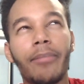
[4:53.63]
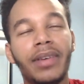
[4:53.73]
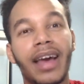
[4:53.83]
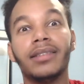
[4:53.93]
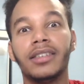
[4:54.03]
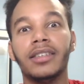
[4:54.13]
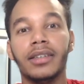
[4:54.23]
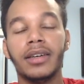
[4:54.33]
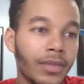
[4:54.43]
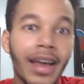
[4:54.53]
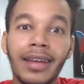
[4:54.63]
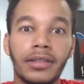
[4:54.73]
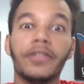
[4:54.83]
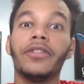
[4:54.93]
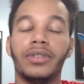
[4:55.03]
be as good as
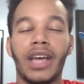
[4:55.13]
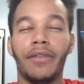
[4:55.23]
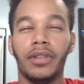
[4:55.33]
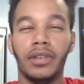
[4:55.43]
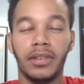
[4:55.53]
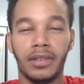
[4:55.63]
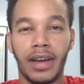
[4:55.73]
the first half of the season,